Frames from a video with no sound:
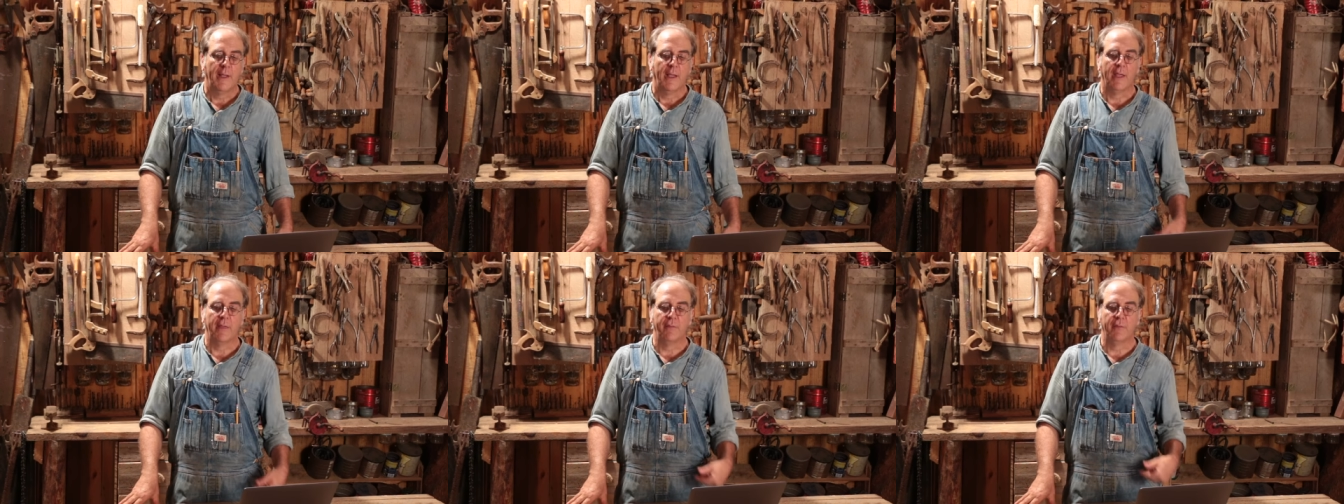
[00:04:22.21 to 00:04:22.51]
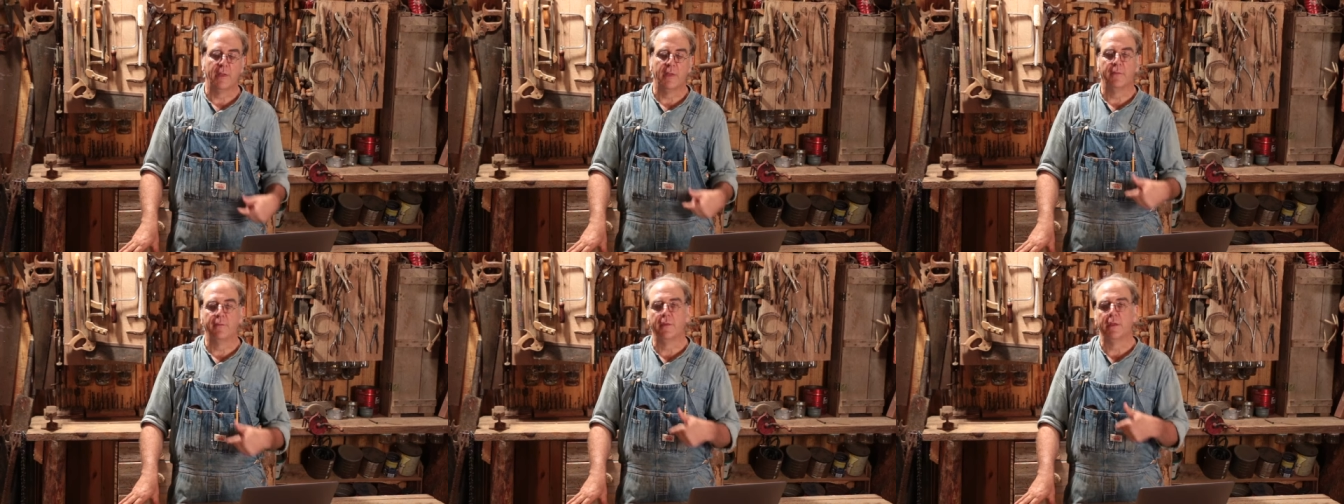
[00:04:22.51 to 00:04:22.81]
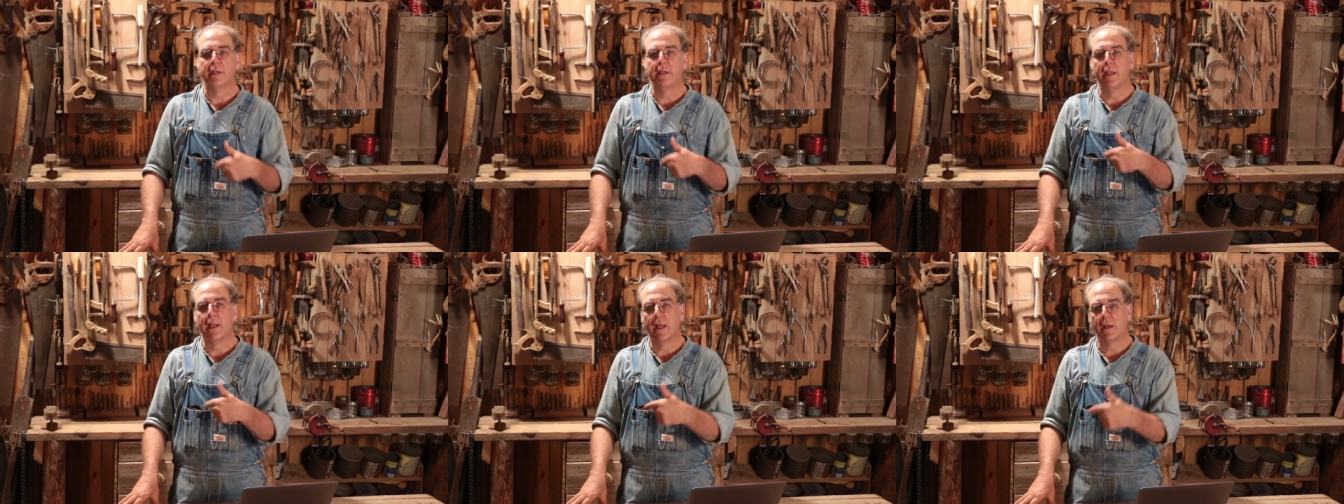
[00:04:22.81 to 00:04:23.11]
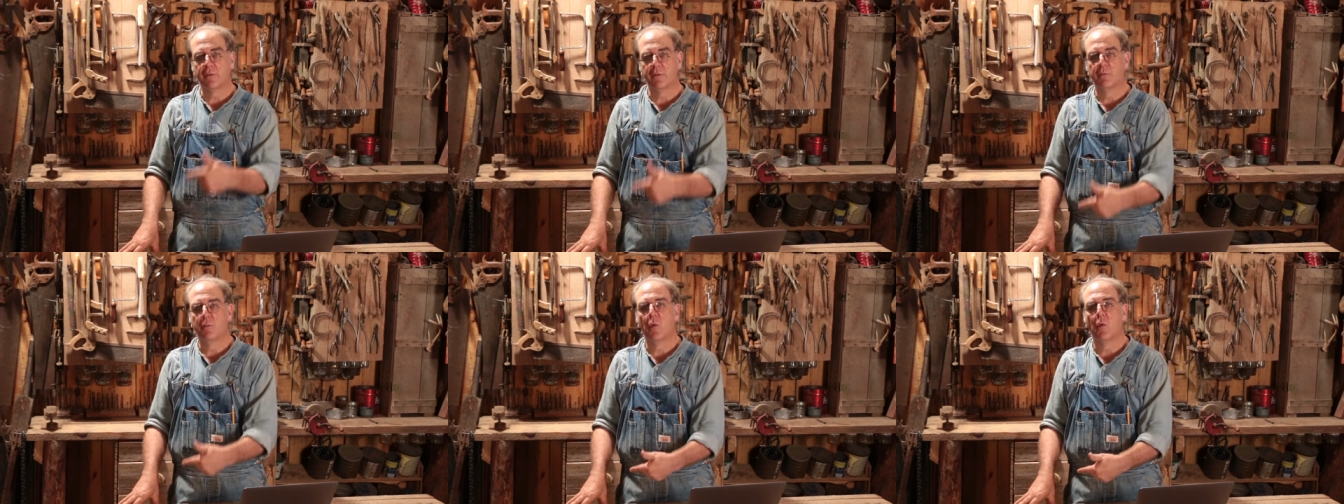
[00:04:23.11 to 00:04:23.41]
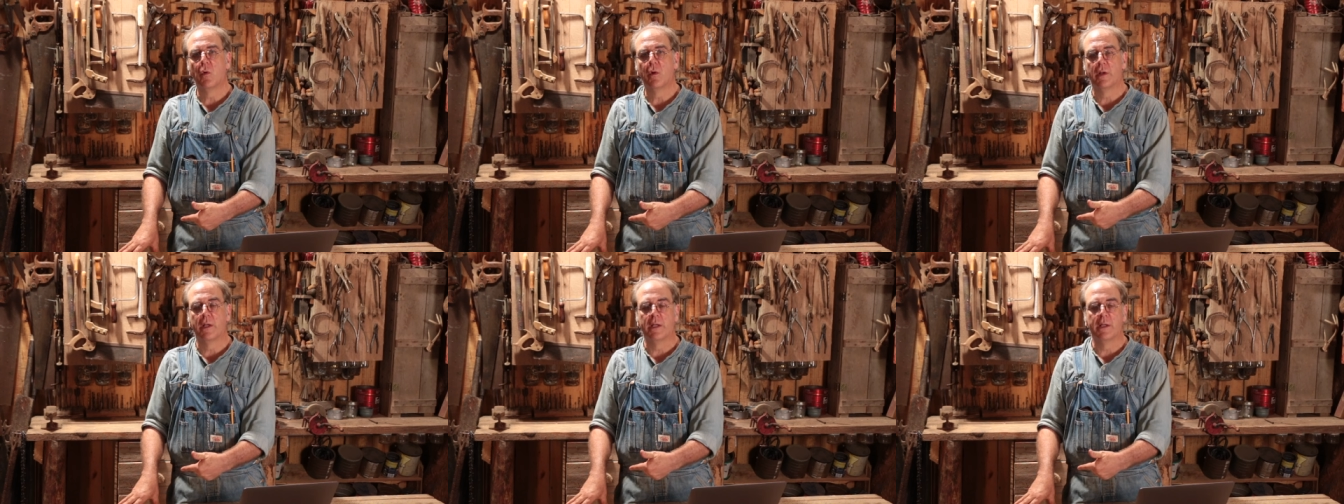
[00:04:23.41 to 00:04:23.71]
And then the next
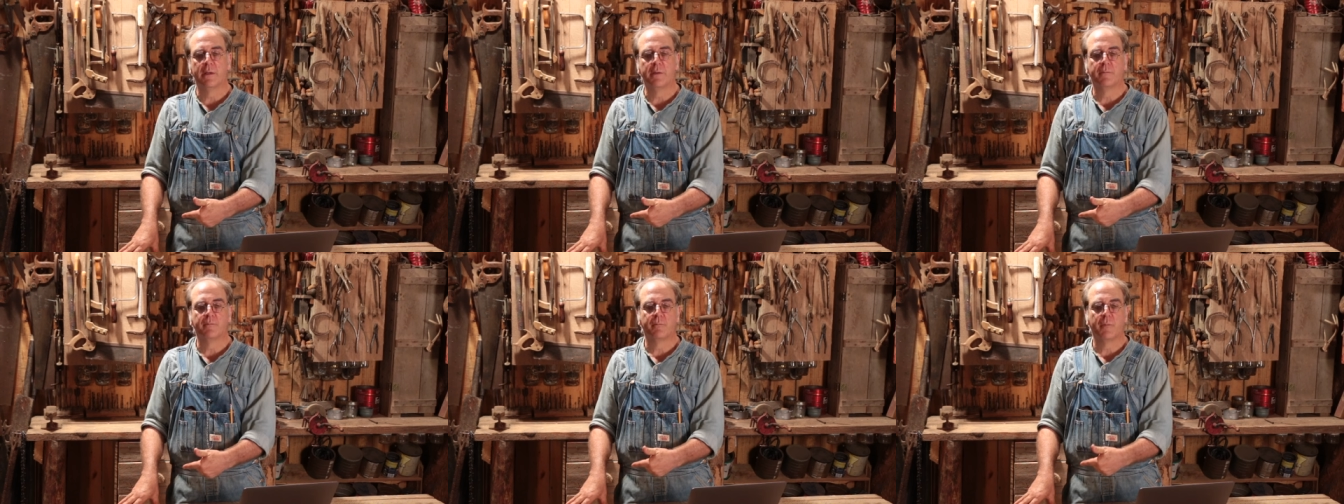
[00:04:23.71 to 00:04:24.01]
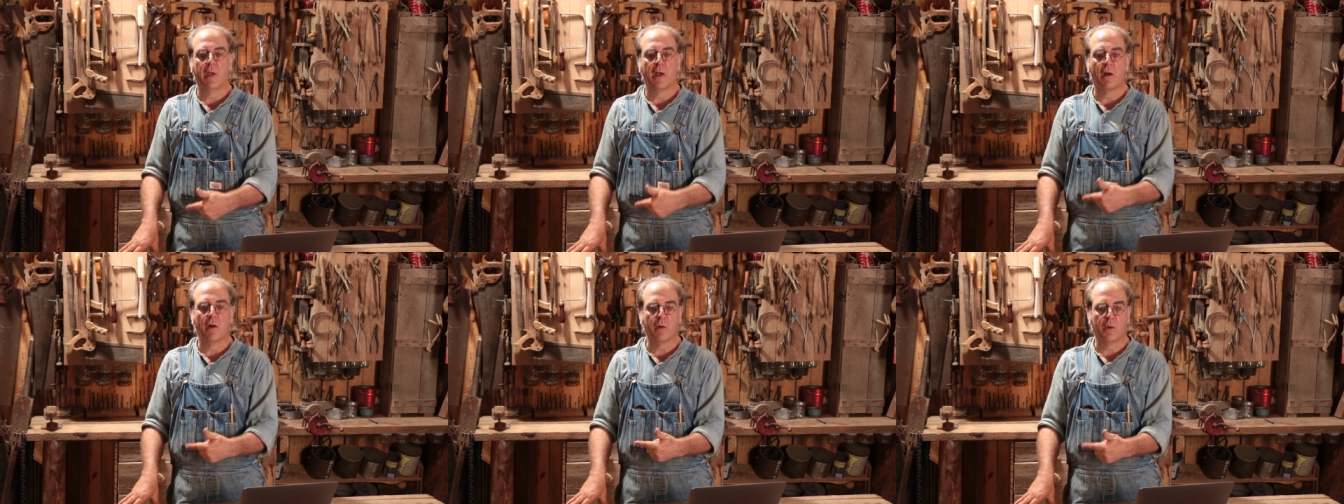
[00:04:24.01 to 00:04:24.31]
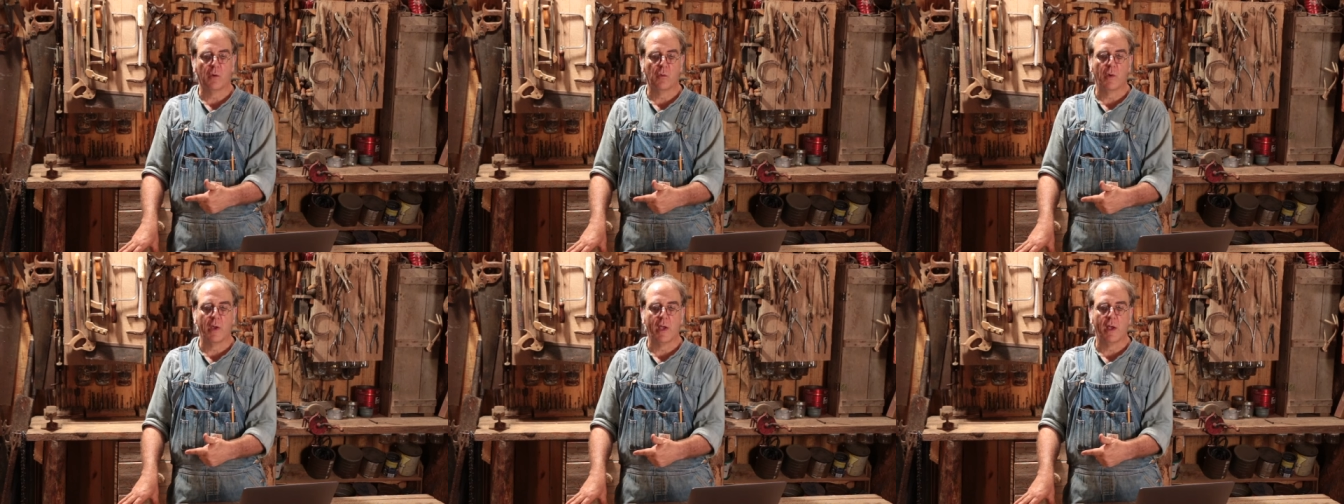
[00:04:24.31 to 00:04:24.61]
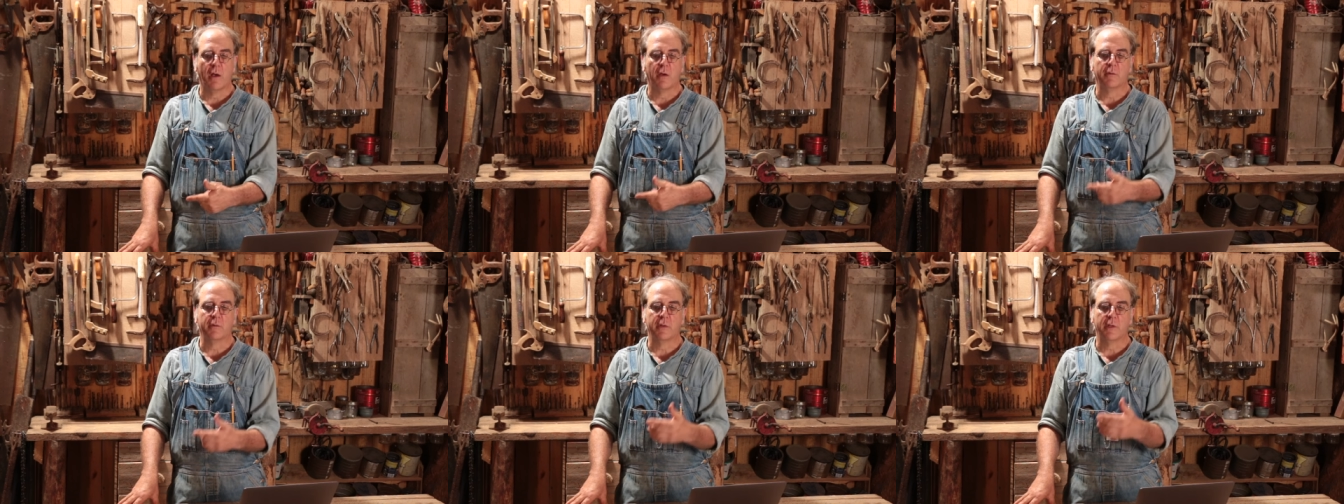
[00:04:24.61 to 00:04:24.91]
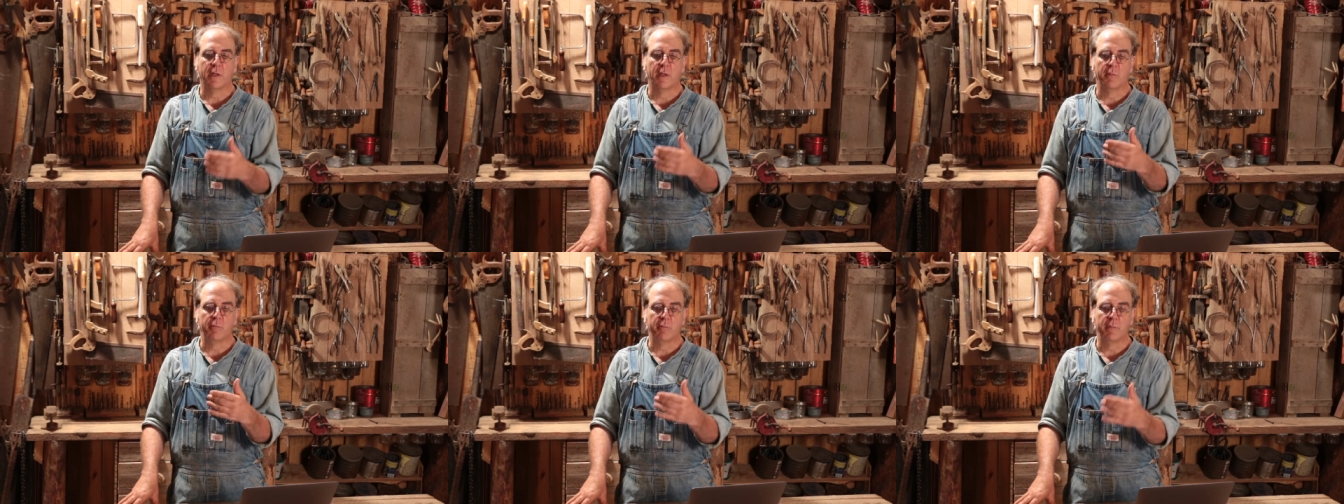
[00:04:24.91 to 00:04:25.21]
morning, I'll go out
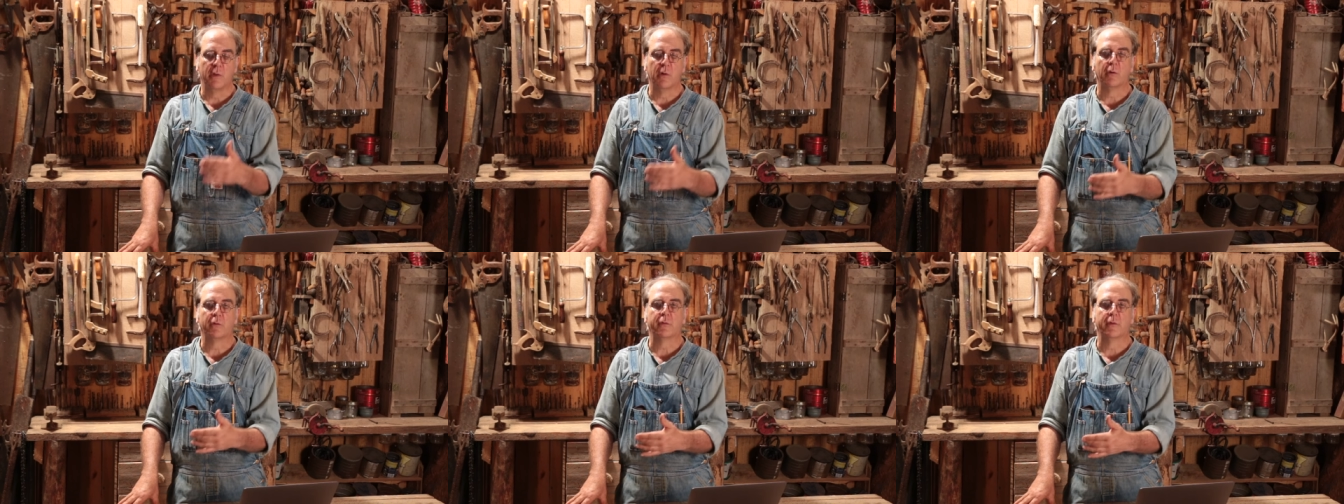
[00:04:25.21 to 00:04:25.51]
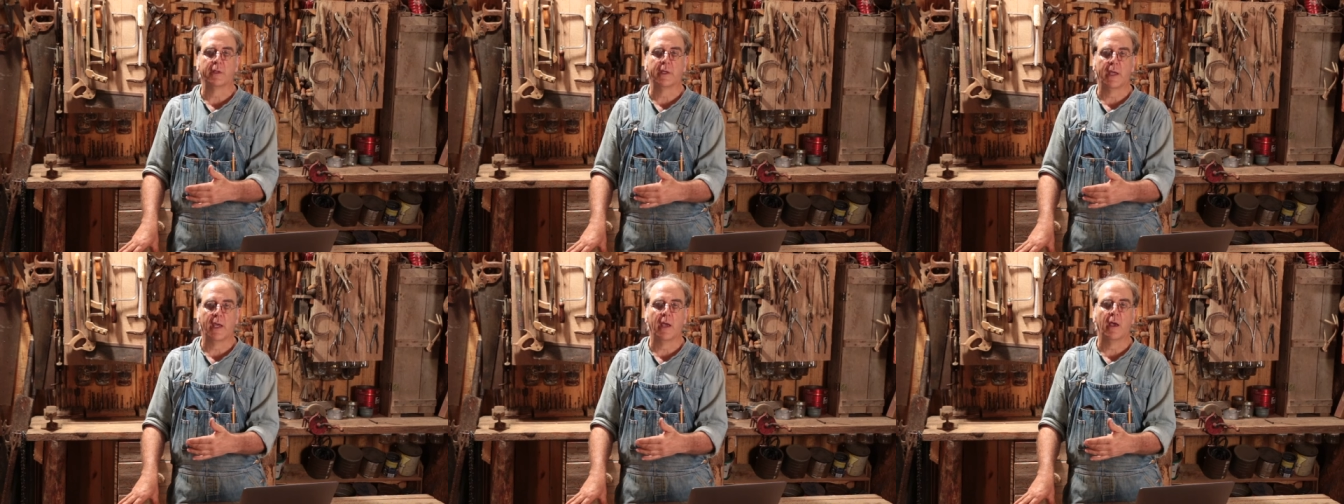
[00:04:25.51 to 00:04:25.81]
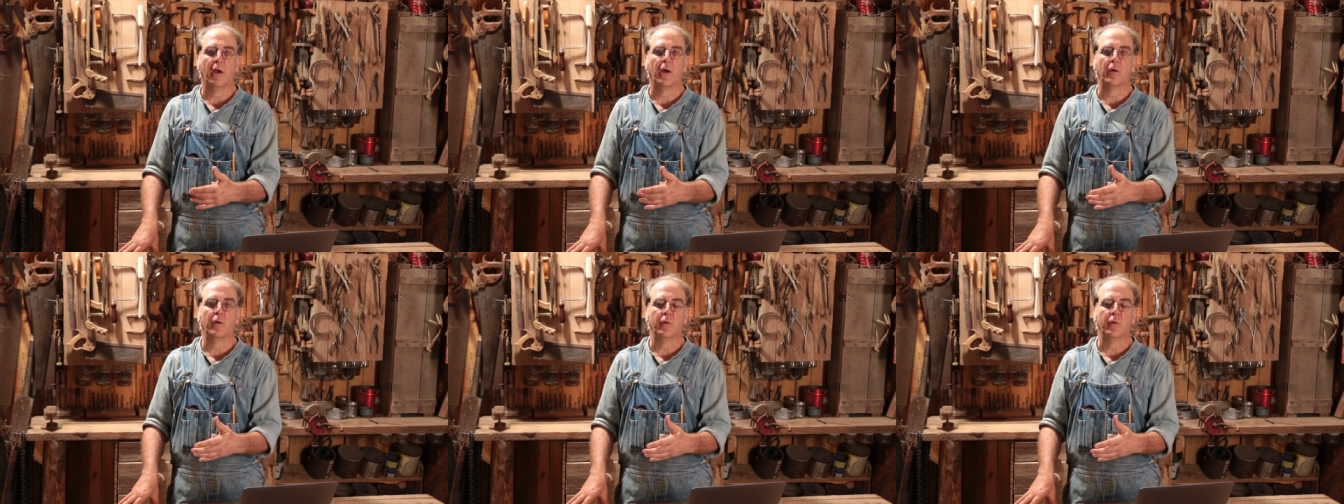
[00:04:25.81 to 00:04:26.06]
and milk the cow,